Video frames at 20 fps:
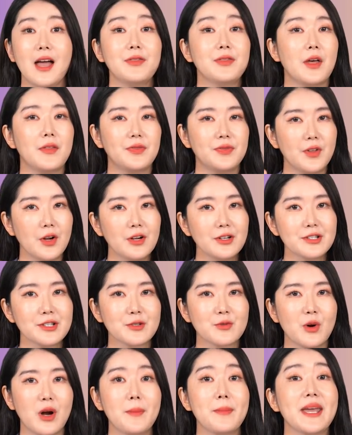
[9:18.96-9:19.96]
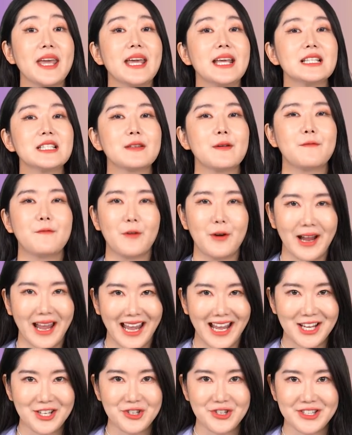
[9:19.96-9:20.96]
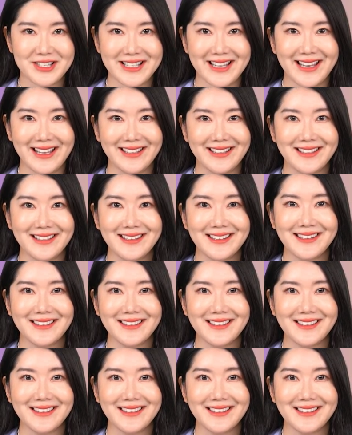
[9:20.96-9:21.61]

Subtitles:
The third scrub is for aged skin: